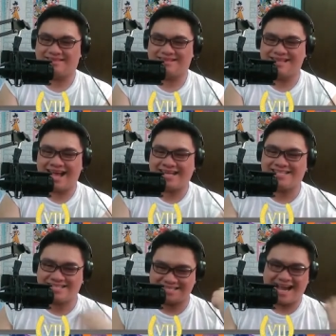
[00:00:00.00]

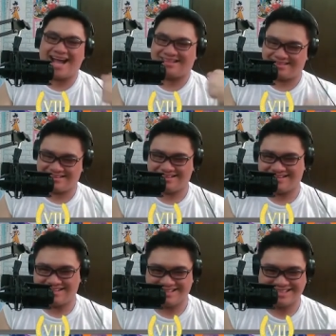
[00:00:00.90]
Nice shot.
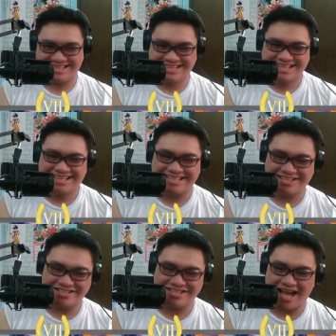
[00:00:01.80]

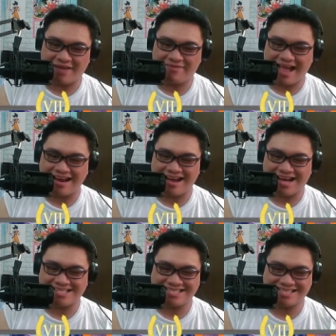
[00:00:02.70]
Good job,
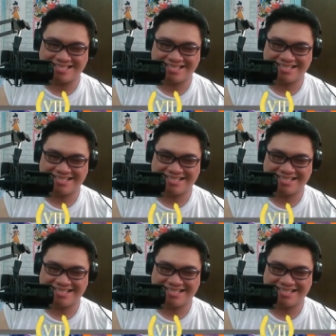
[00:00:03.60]
Vanoss.